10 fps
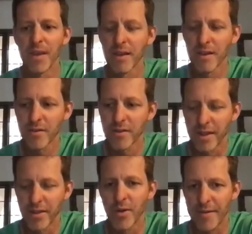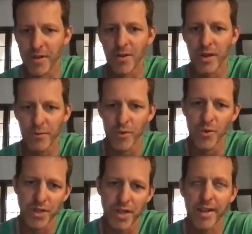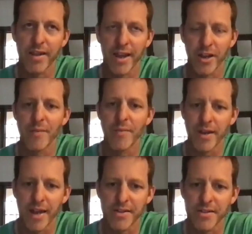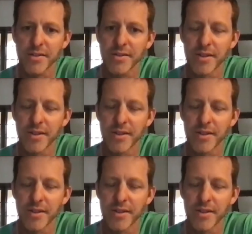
then you have to look at rules like economic nexus,